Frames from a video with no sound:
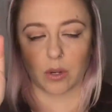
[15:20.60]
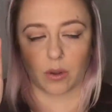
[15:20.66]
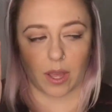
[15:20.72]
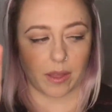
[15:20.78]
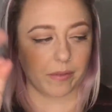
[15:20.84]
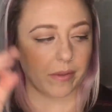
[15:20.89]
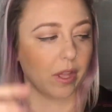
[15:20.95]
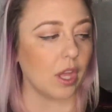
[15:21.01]

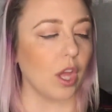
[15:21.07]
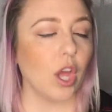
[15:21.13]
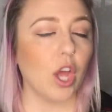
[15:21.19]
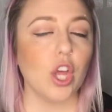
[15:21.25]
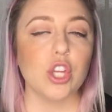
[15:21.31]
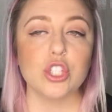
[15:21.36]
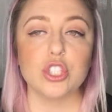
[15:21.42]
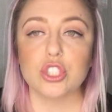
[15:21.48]
Okay,
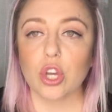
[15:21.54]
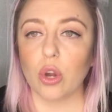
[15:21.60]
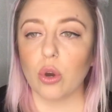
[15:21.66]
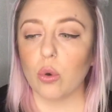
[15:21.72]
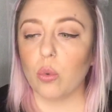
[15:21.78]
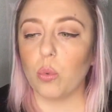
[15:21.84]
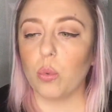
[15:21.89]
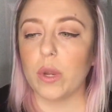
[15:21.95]

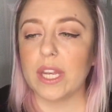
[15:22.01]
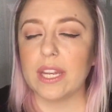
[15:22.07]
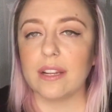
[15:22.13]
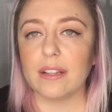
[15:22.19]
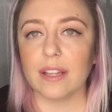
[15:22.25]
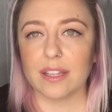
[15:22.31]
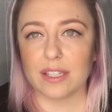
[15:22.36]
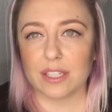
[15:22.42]
so we
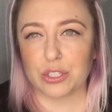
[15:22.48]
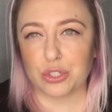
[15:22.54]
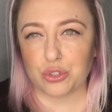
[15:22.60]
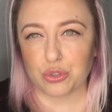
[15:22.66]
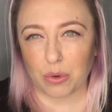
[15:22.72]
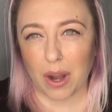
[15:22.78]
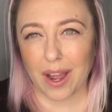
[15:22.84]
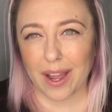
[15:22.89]
need to let this
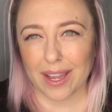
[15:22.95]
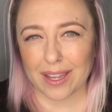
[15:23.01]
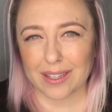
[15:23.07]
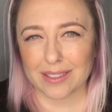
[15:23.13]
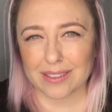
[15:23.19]
dry.